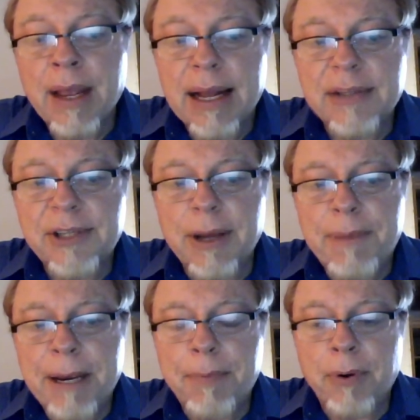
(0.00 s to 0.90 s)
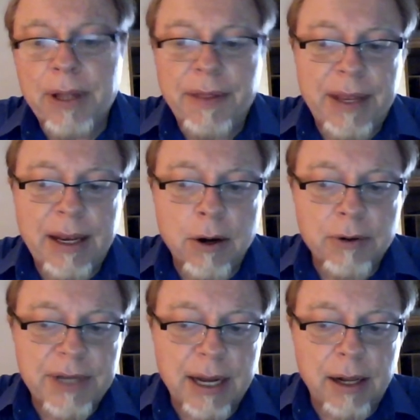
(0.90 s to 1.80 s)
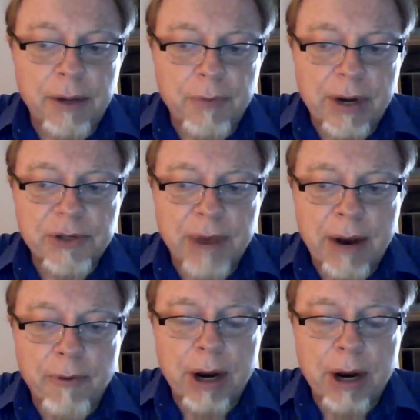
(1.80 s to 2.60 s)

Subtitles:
and some people in the hotel and restaurant